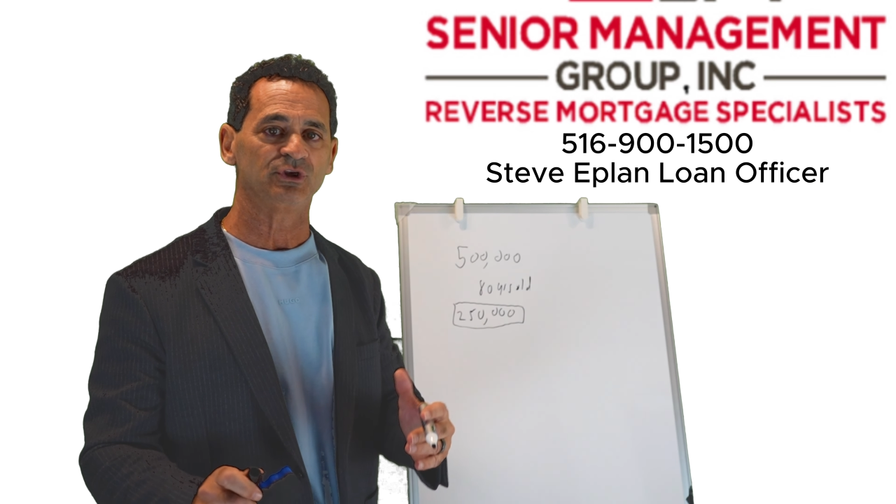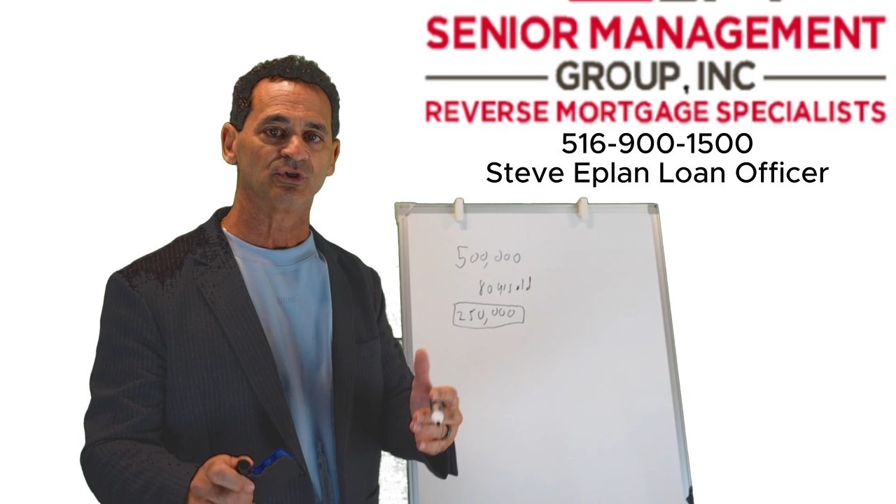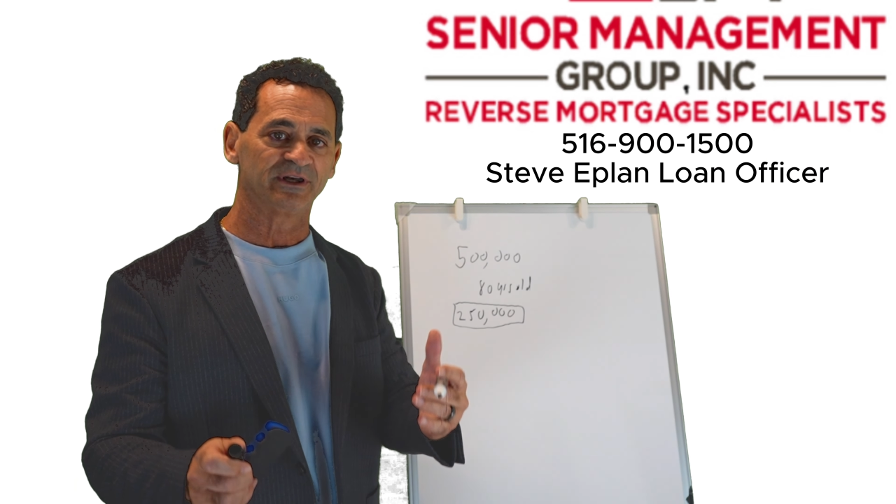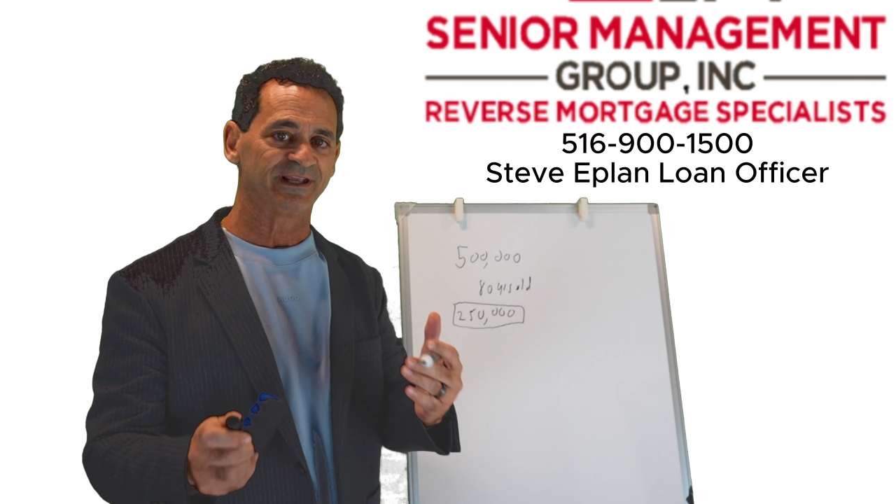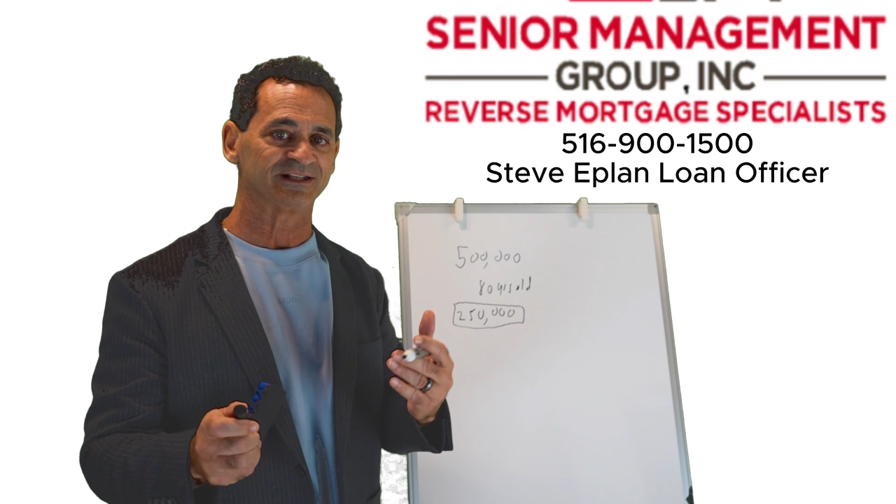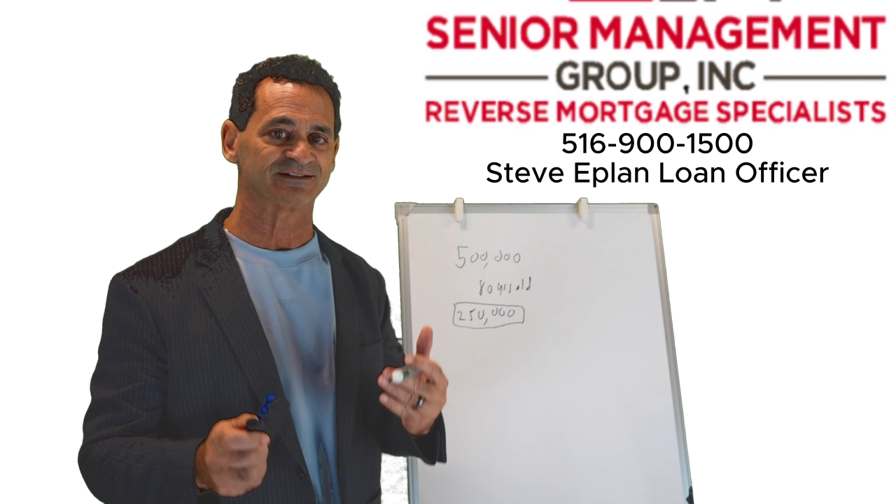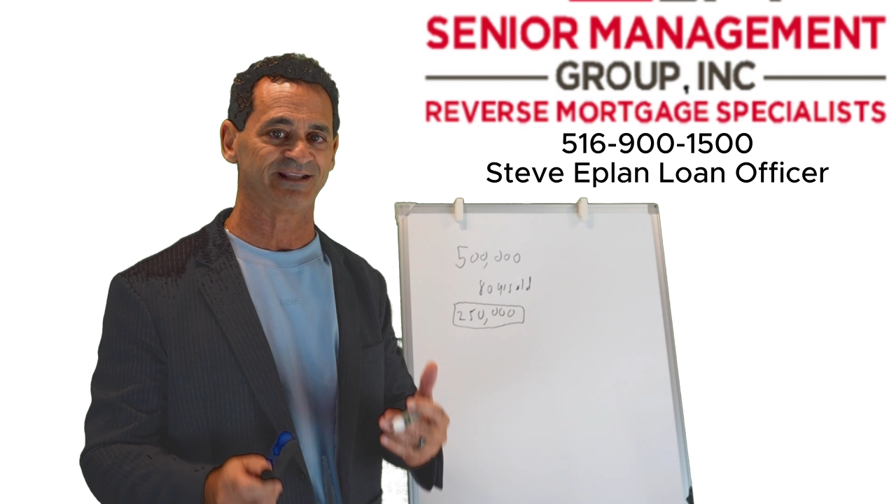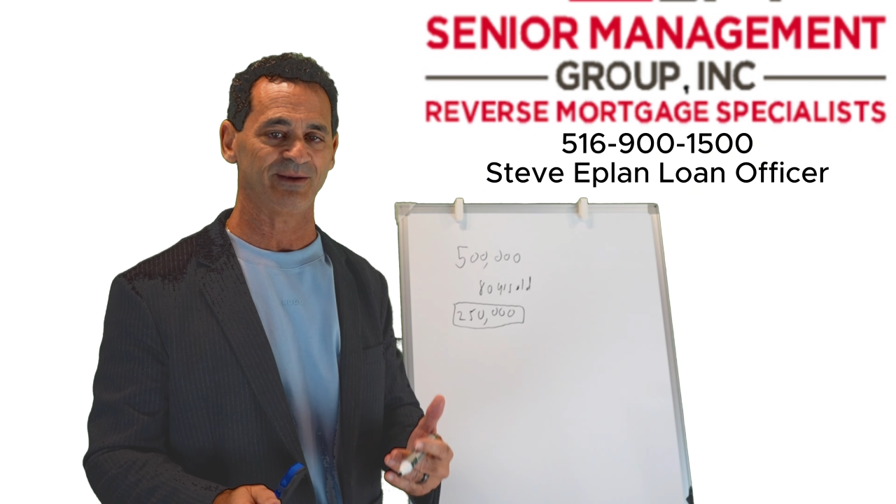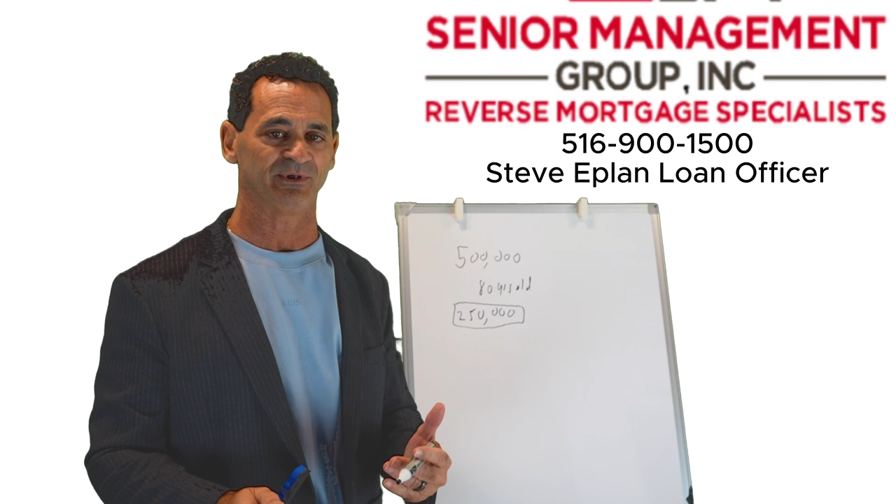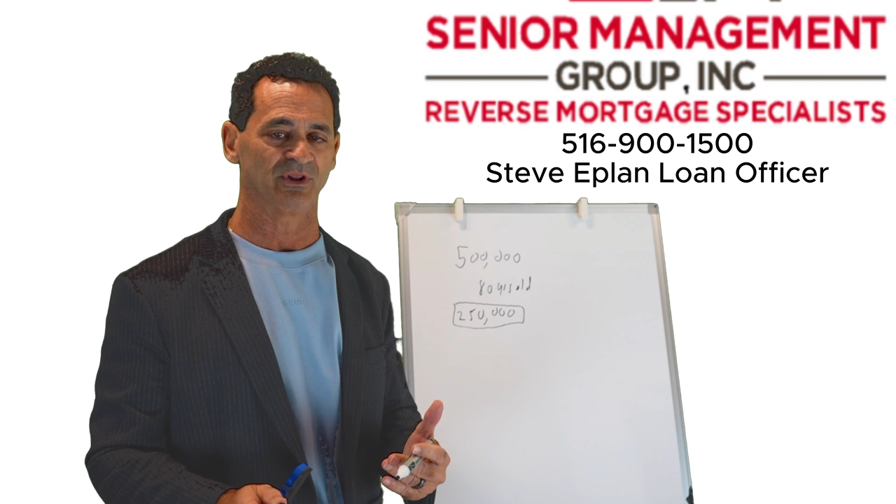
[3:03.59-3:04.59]
you're going to get a
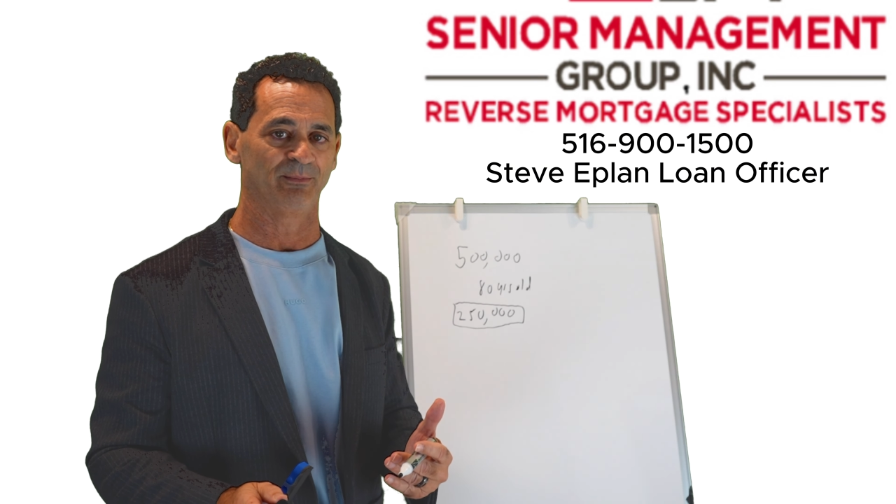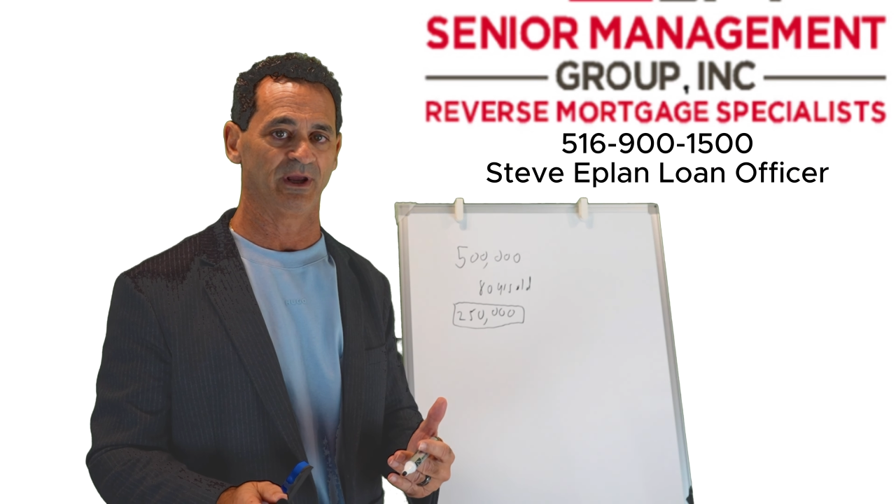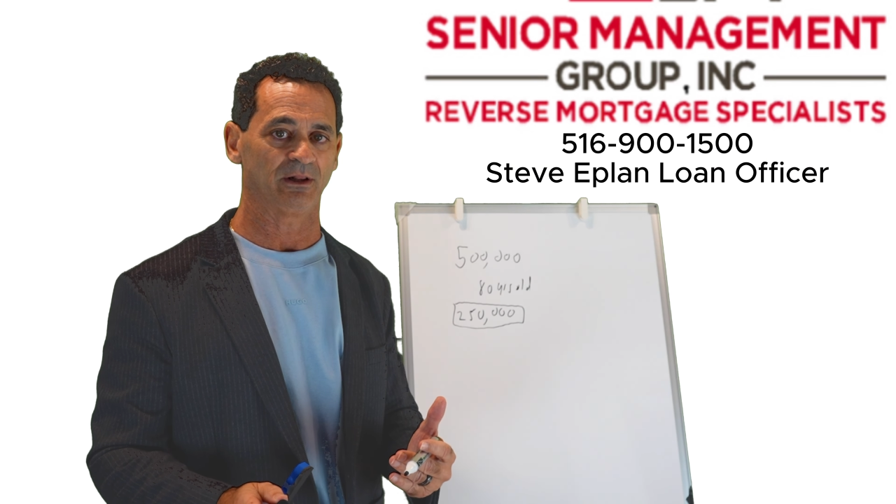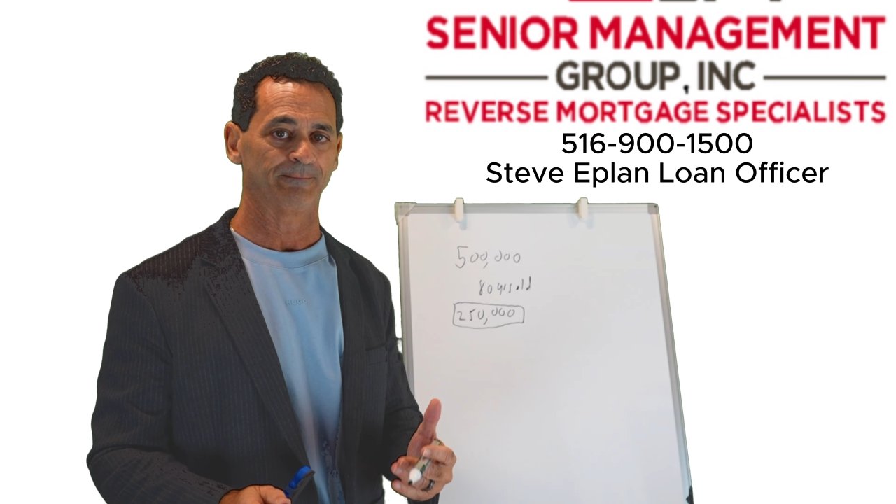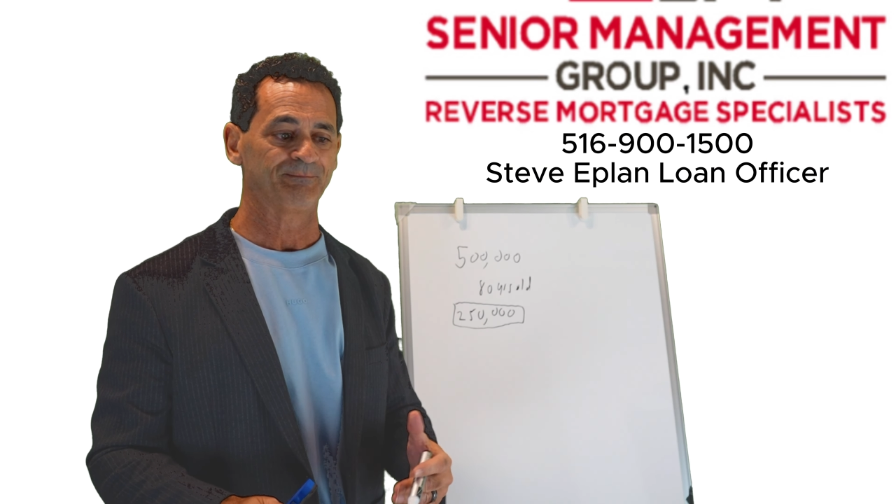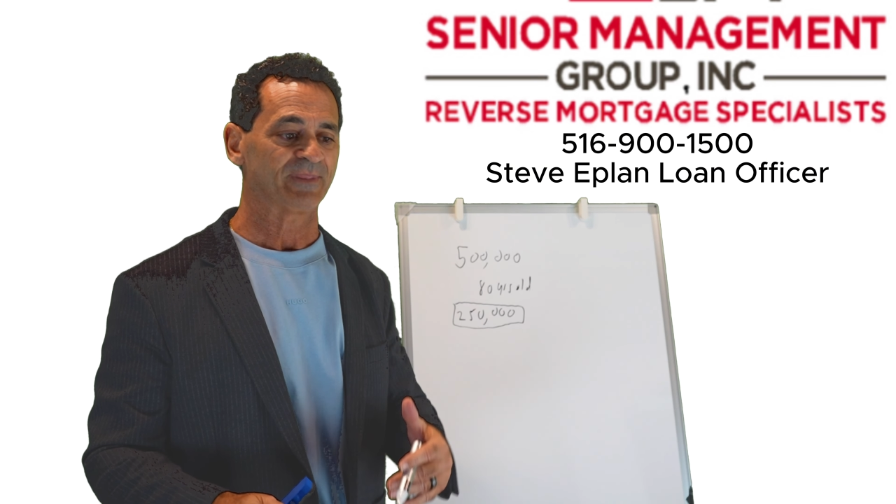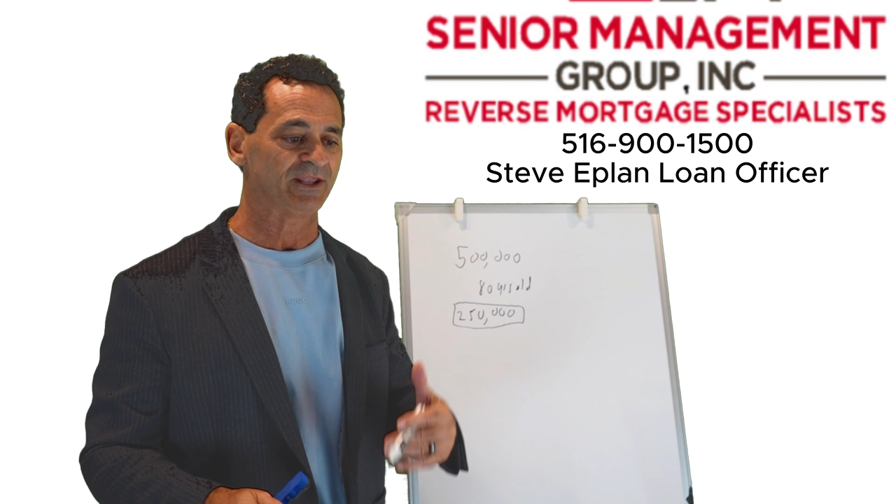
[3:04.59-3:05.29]
statement in the mail,